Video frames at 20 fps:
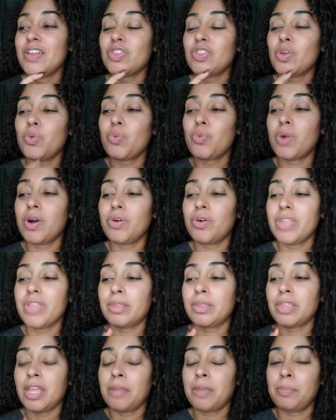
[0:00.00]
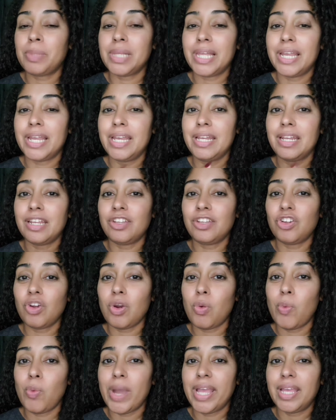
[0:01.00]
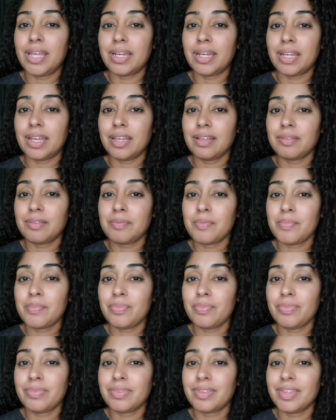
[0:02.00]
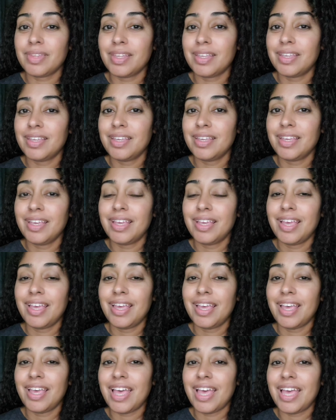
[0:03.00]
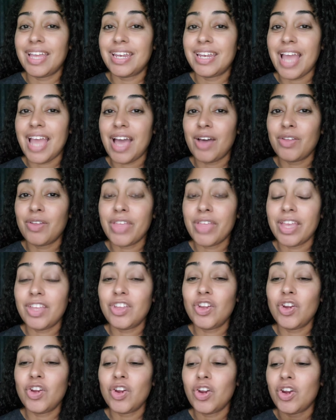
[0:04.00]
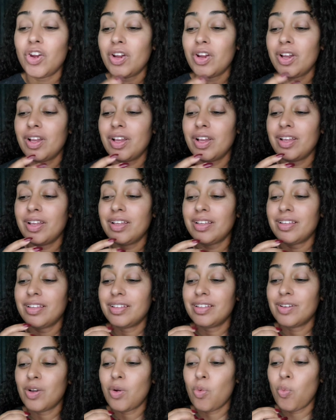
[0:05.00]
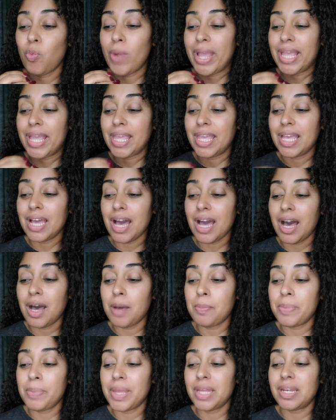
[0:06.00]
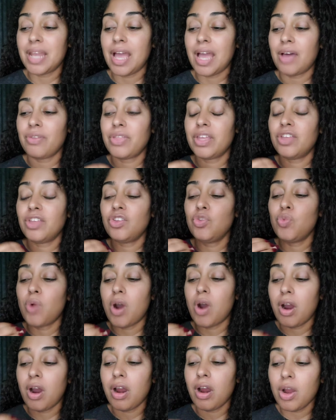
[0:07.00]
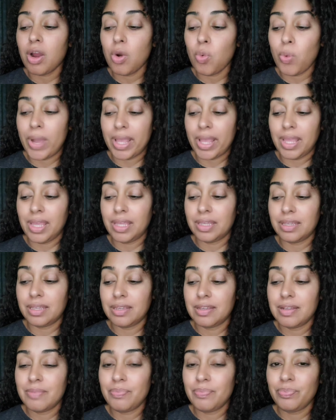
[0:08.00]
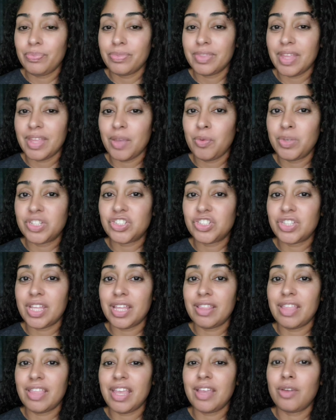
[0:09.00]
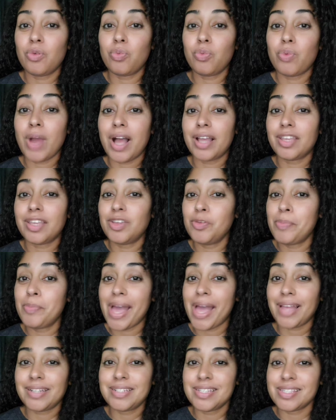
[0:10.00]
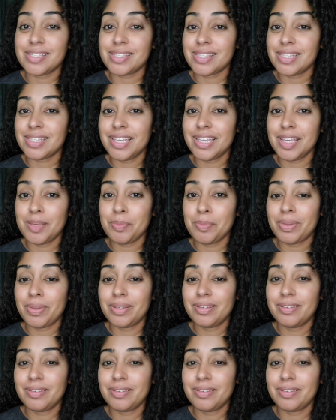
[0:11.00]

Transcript: the role that they played in your awakening. And now that you're waking up and now that you are awake, they wish that they could rock you back to sleep.